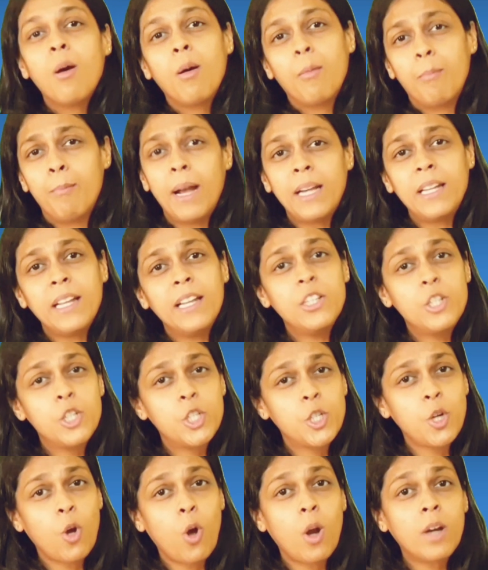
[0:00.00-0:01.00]
But
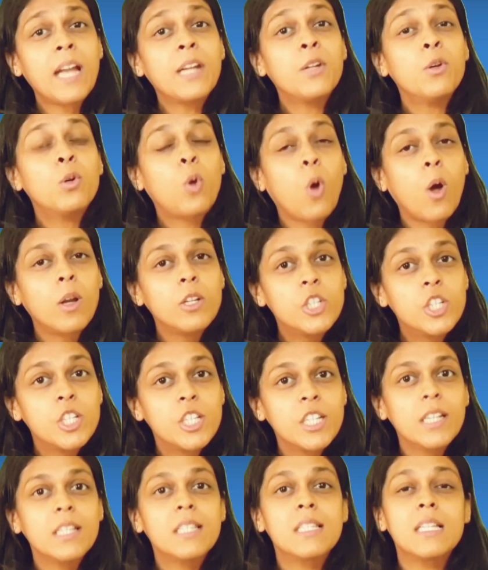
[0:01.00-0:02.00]
ensure that you
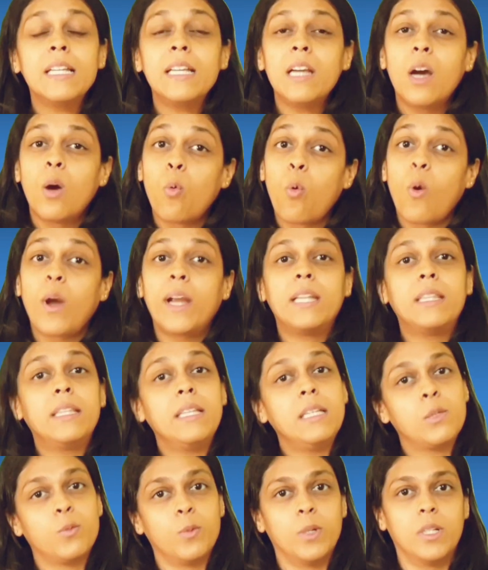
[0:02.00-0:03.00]
consciously avoid
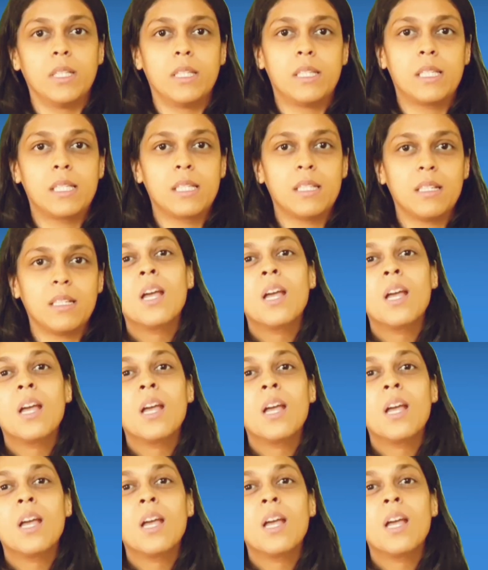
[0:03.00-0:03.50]
these words.